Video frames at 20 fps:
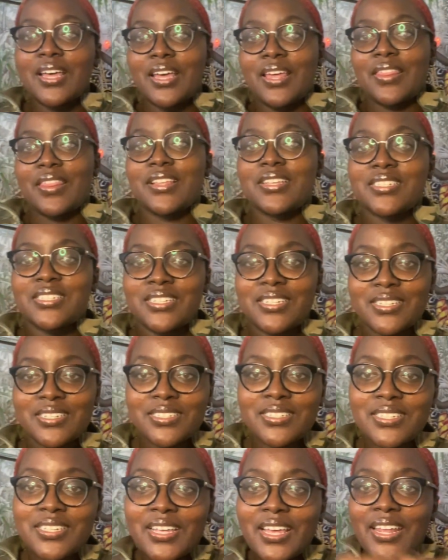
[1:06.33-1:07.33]
this
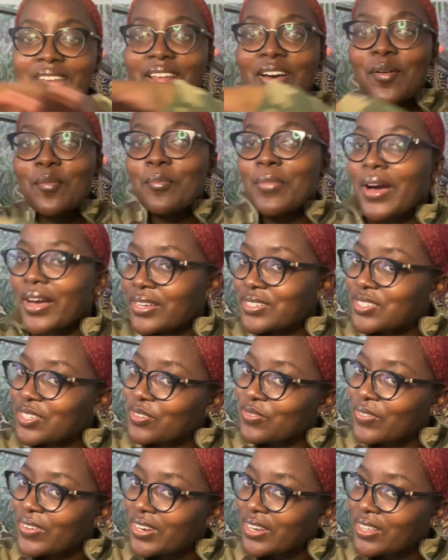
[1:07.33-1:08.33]
is an
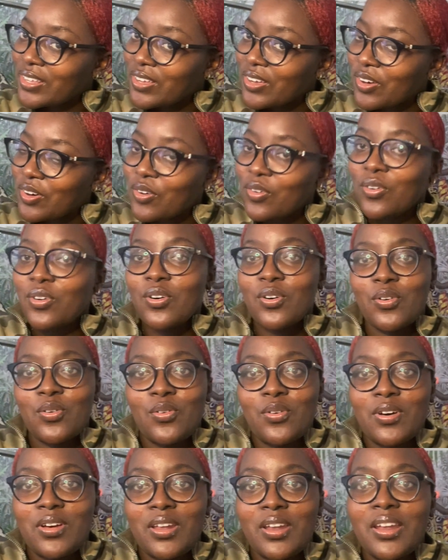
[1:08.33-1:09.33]
unboxing video
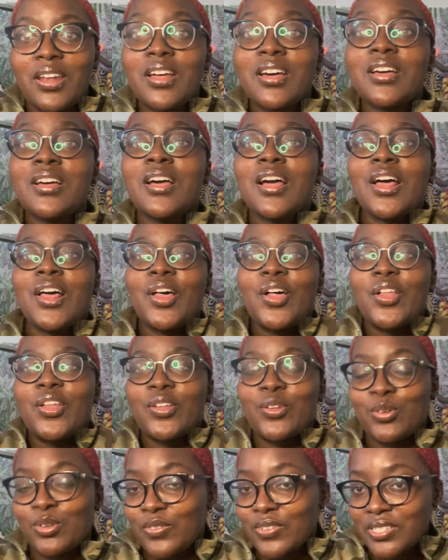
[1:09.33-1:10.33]
on
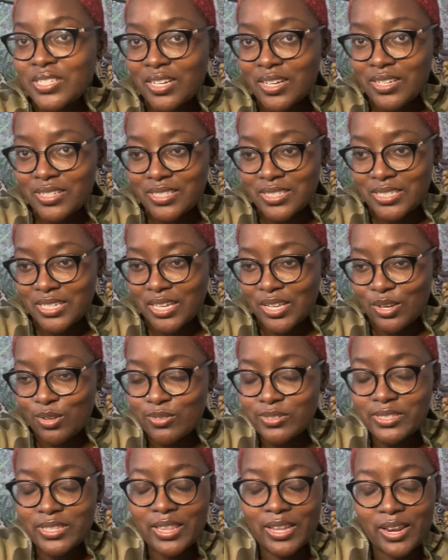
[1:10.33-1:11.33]
Louis Vuitton
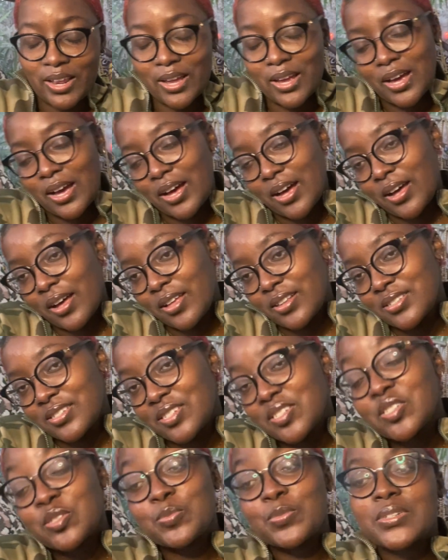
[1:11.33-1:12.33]
sandals that I got,
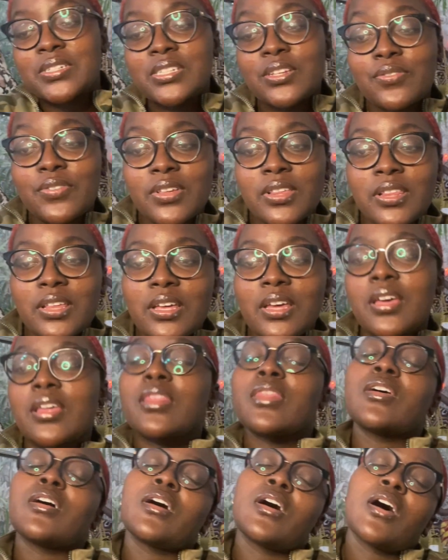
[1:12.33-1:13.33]
specifically
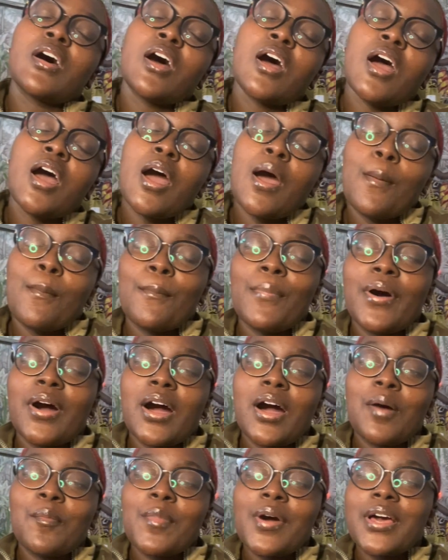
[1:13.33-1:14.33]
the
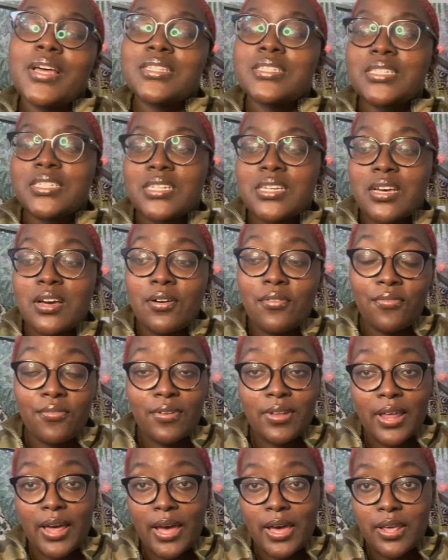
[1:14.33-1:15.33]
Bom
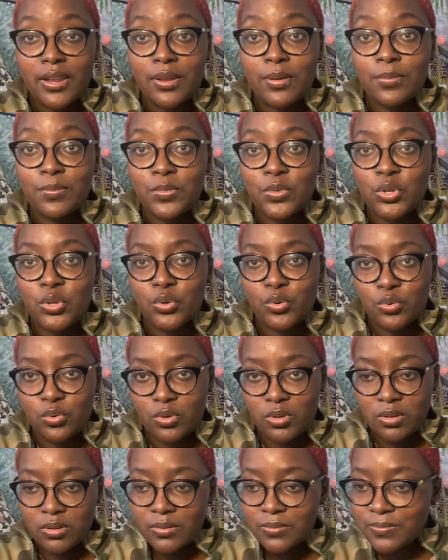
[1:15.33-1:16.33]
flat
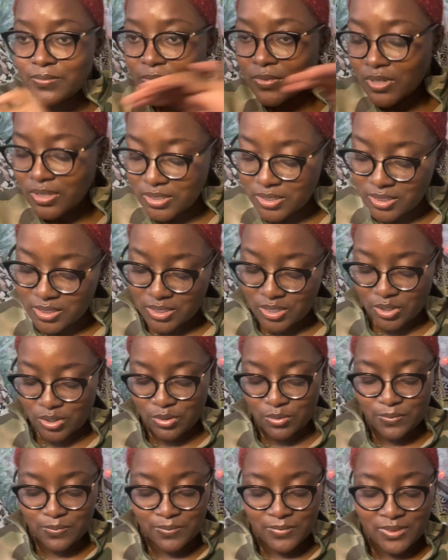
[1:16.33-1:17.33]
Mule.
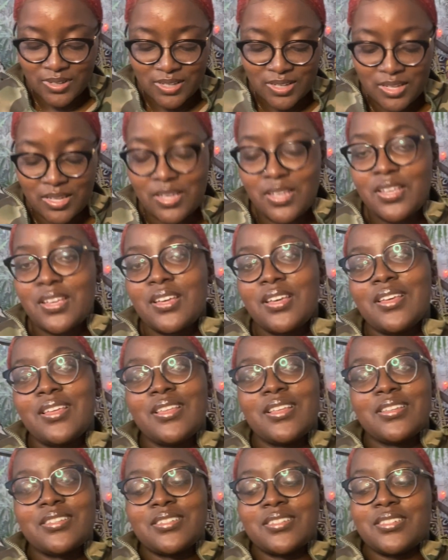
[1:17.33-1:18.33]
So
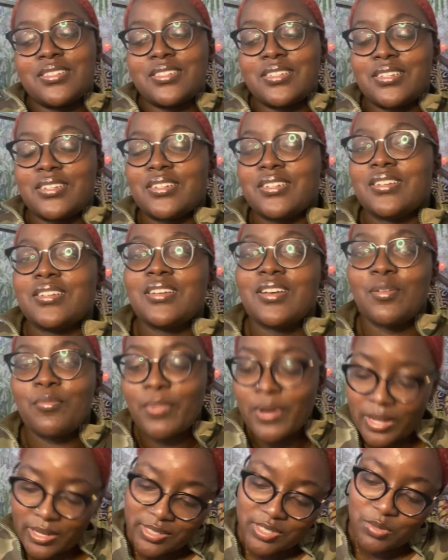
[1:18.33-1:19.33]
this is a
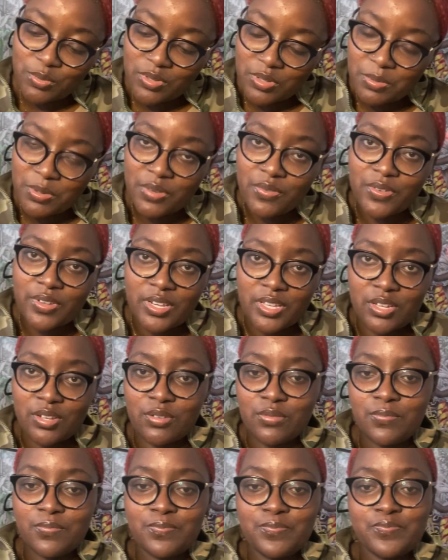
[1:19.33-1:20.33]
unboxing with me
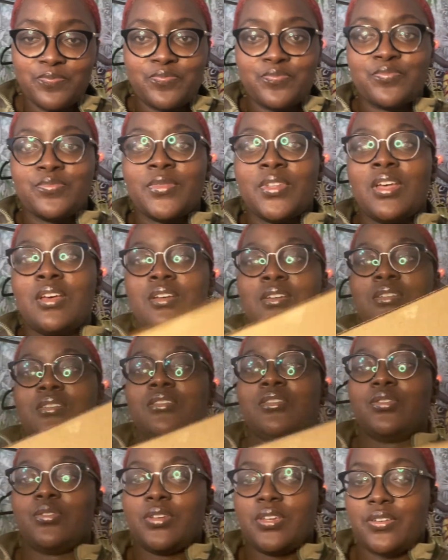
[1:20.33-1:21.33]
video.
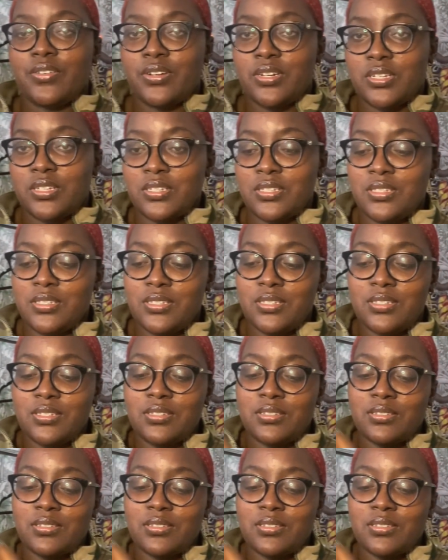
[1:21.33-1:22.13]
So here it is.